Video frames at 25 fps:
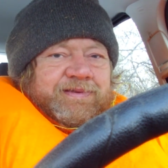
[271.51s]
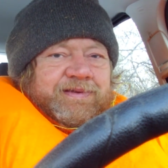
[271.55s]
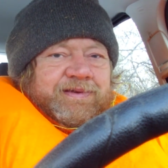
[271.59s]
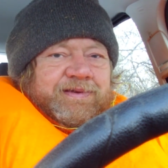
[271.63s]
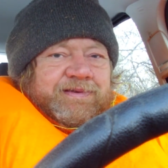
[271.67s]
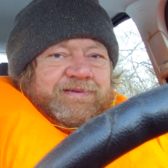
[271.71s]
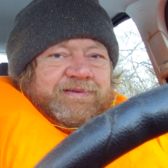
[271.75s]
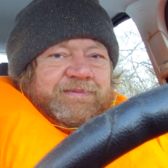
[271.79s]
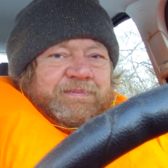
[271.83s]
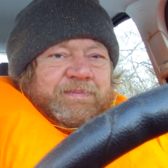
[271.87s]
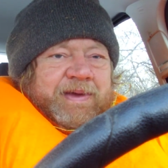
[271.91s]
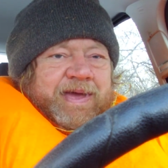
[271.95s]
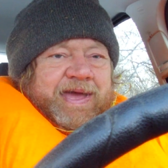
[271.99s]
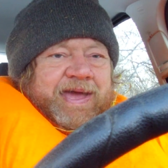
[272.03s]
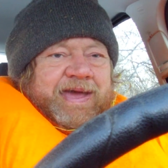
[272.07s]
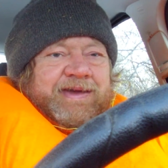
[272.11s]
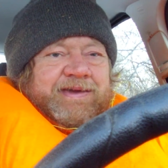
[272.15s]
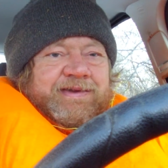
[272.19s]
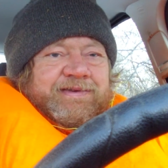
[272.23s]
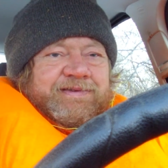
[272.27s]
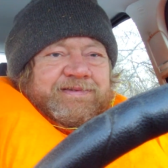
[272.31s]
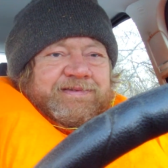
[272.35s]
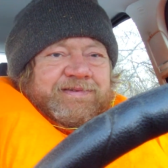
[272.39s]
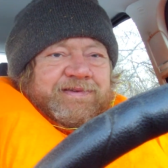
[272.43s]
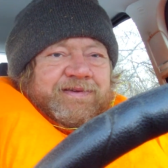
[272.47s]
It's a
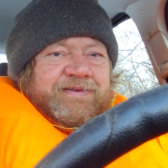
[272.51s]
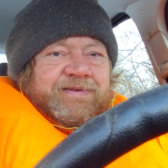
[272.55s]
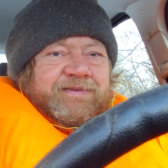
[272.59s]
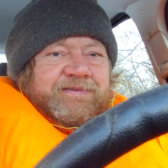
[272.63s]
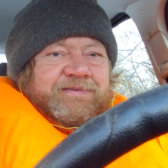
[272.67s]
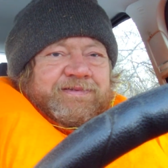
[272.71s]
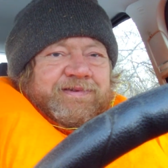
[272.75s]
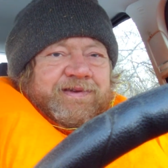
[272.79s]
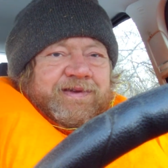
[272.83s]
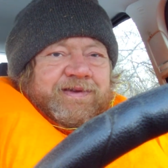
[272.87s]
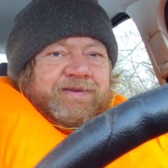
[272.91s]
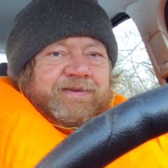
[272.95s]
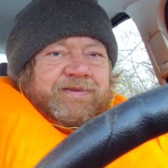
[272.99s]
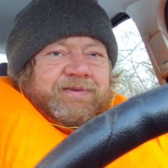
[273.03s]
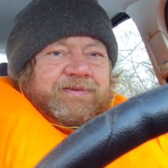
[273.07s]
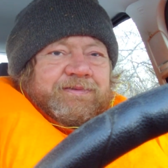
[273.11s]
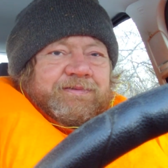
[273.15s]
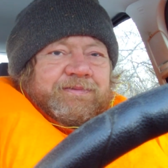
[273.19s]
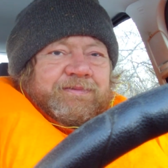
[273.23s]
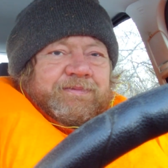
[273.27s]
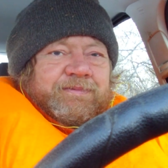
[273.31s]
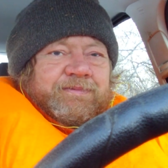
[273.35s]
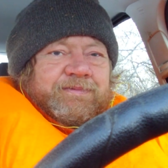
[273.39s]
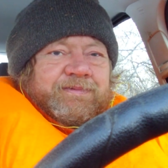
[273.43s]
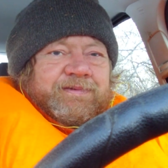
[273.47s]
package that they're selling you,
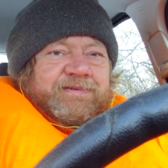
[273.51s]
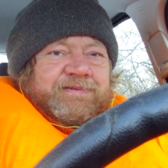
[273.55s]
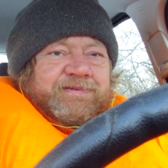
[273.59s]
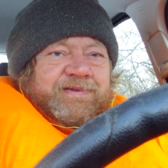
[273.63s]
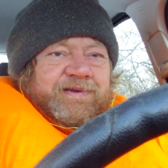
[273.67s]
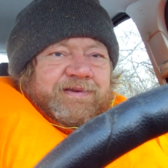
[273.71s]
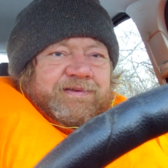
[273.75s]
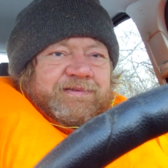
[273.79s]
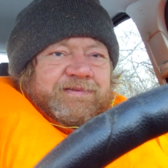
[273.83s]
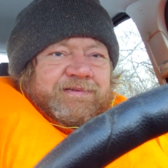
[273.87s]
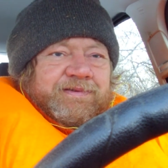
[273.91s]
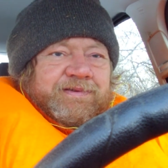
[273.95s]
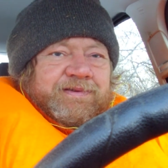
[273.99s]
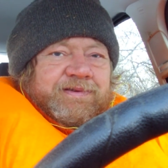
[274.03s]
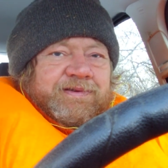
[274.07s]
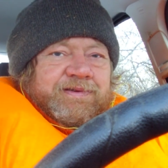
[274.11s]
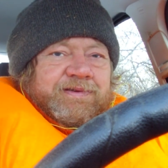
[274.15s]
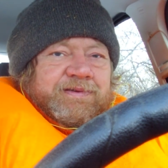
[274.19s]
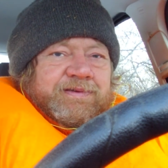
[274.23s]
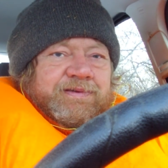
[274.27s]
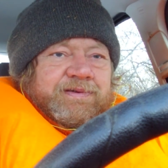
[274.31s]
essentially.